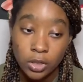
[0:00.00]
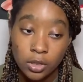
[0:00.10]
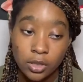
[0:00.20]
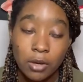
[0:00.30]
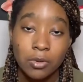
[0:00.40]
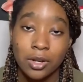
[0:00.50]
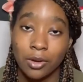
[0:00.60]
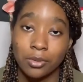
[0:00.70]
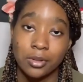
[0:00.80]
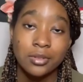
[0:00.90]
They weren't
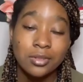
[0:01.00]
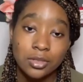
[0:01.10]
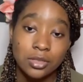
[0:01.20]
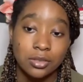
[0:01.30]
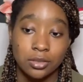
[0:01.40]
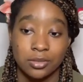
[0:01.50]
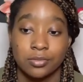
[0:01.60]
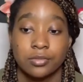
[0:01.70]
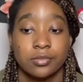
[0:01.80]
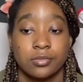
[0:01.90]
gonna do nothing.
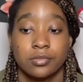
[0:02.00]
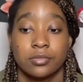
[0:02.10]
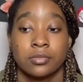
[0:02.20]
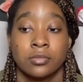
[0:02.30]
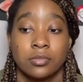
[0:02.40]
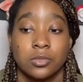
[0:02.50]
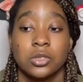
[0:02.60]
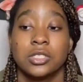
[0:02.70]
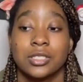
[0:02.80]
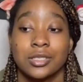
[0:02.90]
But
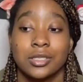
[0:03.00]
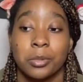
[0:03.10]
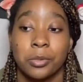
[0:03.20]
it's just a simple